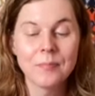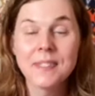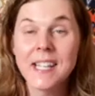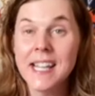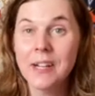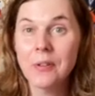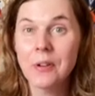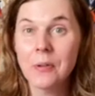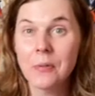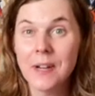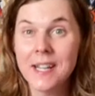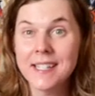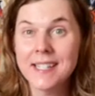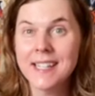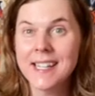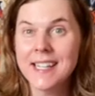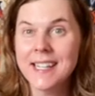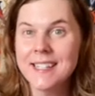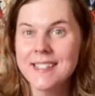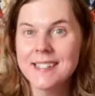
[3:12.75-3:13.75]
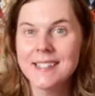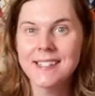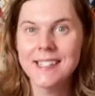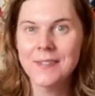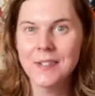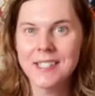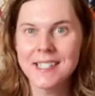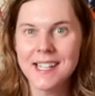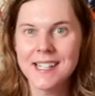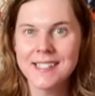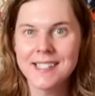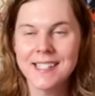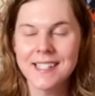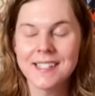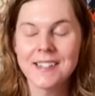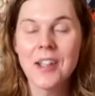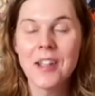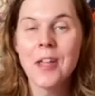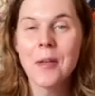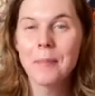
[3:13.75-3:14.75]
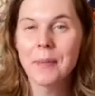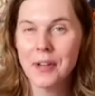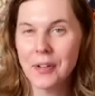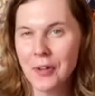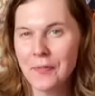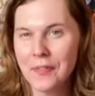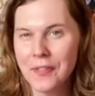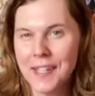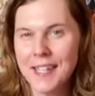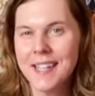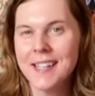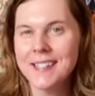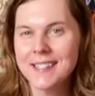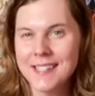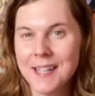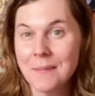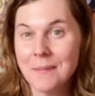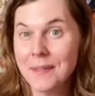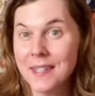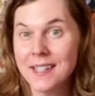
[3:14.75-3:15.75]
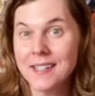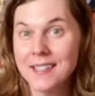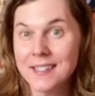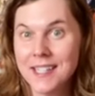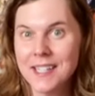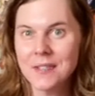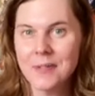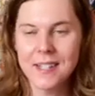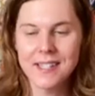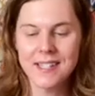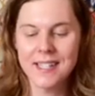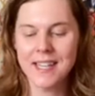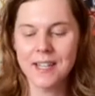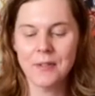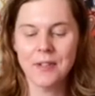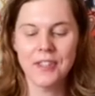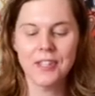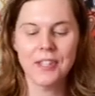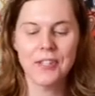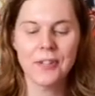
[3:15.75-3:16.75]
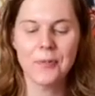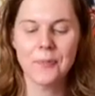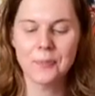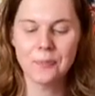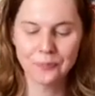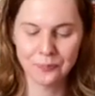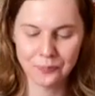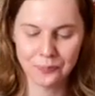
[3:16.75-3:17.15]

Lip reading: Take what resonates, leave what doesn't, but hopefully it's something that does resonate with you.